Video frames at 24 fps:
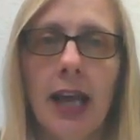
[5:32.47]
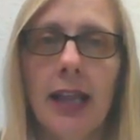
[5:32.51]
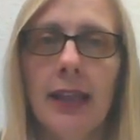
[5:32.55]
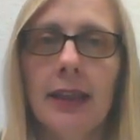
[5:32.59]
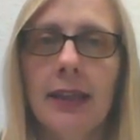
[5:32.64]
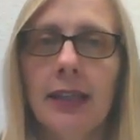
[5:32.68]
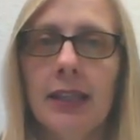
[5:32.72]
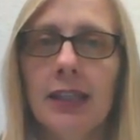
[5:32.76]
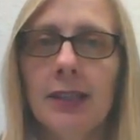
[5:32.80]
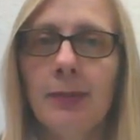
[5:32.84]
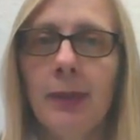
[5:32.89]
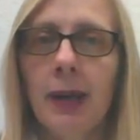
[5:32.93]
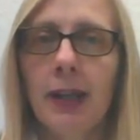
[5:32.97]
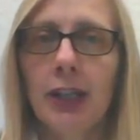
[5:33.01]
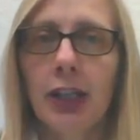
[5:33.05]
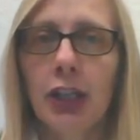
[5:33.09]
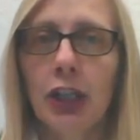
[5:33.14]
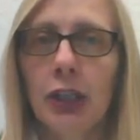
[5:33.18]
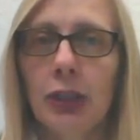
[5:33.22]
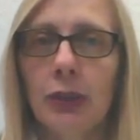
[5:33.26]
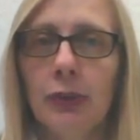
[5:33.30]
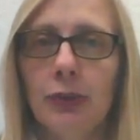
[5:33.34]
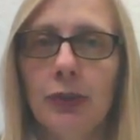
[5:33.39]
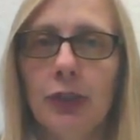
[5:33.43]
This might
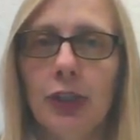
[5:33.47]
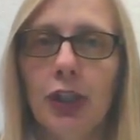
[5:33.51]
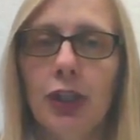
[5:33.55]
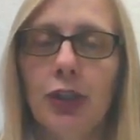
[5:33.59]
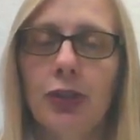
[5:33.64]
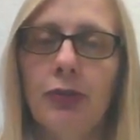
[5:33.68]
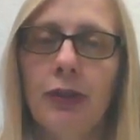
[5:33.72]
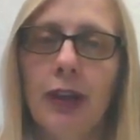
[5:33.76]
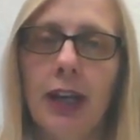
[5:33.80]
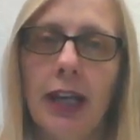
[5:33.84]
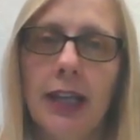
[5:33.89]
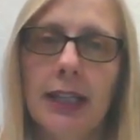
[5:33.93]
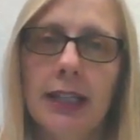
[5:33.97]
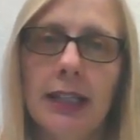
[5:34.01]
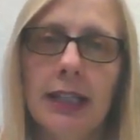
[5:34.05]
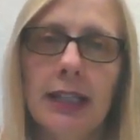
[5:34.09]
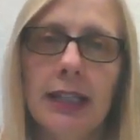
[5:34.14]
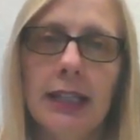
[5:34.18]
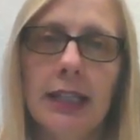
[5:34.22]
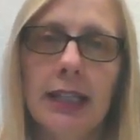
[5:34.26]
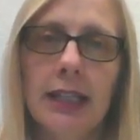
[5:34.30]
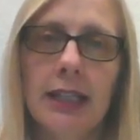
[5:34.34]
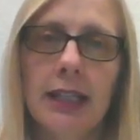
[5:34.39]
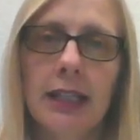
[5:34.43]
include creating a
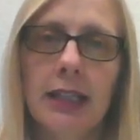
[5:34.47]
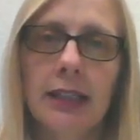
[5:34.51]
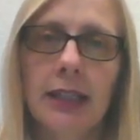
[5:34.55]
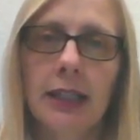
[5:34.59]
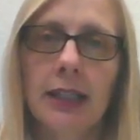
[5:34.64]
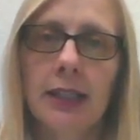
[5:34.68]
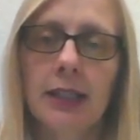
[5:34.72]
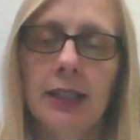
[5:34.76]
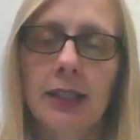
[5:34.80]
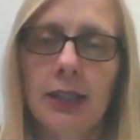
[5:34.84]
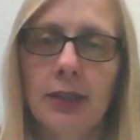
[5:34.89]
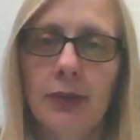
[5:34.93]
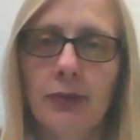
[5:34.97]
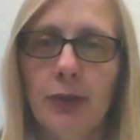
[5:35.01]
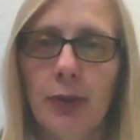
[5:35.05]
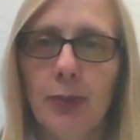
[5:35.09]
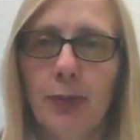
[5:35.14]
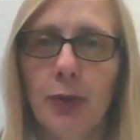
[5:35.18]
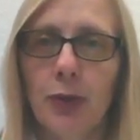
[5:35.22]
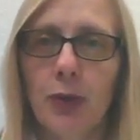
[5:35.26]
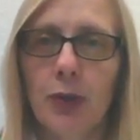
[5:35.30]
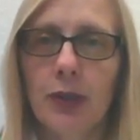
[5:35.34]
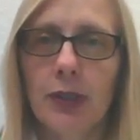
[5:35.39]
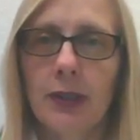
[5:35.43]
detailed incident
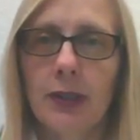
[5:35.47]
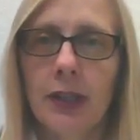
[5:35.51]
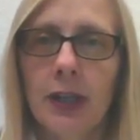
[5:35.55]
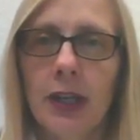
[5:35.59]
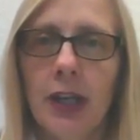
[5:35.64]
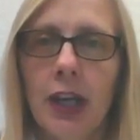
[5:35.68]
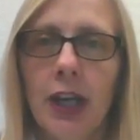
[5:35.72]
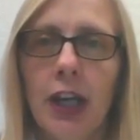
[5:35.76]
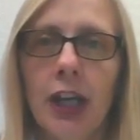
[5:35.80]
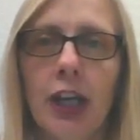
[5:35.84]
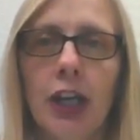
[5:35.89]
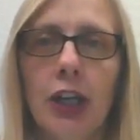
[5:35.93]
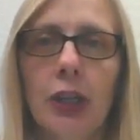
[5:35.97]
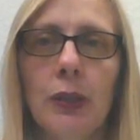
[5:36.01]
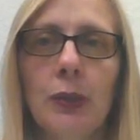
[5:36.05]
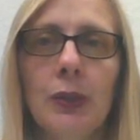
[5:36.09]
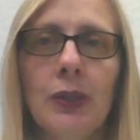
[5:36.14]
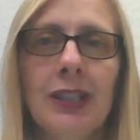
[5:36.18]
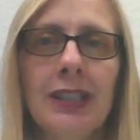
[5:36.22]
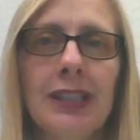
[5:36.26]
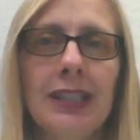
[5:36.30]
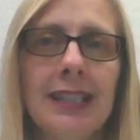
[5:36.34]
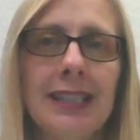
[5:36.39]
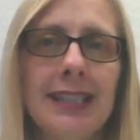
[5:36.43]
report,
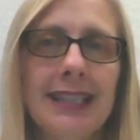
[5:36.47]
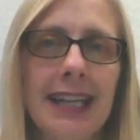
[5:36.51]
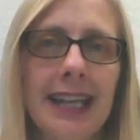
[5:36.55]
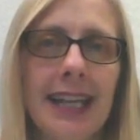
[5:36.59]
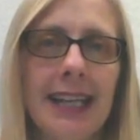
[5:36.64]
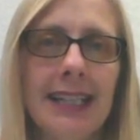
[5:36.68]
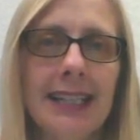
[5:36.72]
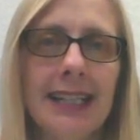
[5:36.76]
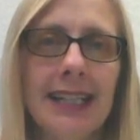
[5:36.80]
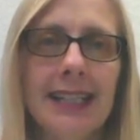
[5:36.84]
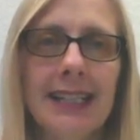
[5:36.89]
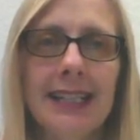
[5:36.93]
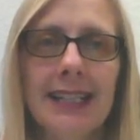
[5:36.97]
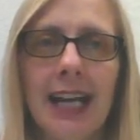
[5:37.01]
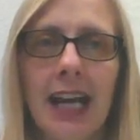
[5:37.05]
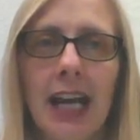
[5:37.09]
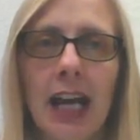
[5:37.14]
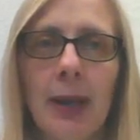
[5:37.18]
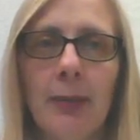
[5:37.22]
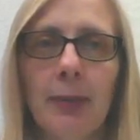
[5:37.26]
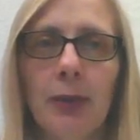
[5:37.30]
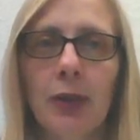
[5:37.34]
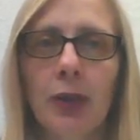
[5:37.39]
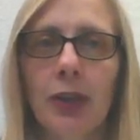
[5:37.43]
including the date,
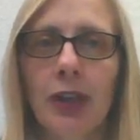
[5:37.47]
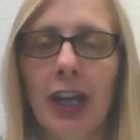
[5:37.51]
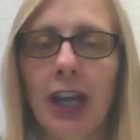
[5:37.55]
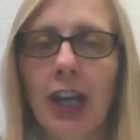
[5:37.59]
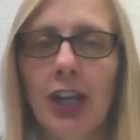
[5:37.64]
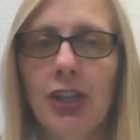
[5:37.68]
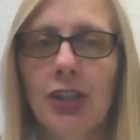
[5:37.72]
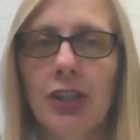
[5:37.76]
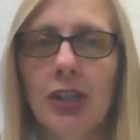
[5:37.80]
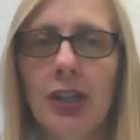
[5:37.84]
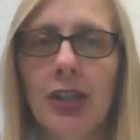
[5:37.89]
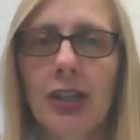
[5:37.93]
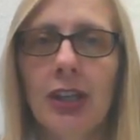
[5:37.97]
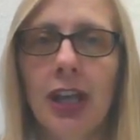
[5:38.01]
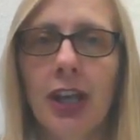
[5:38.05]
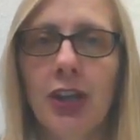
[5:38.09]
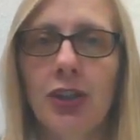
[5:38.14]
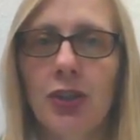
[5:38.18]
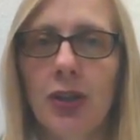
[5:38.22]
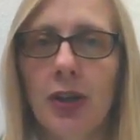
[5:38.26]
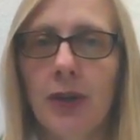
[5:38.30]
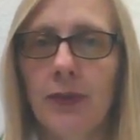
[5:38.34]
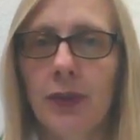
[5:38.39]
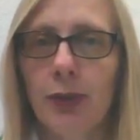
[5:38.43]
time, location, and
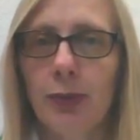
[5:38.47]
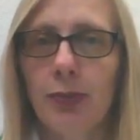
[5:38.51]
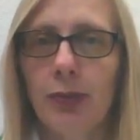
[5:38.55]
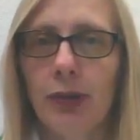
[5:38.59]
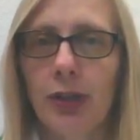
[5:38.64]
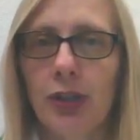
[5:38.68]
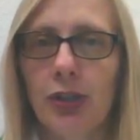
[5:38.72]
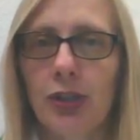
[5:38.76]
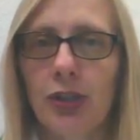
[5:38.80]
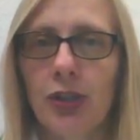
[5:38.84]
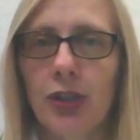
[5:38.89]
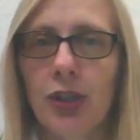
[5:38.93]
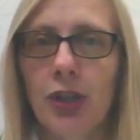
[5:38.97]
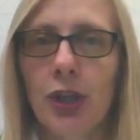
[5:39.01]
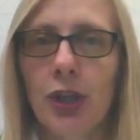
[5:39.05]
nature of the breach.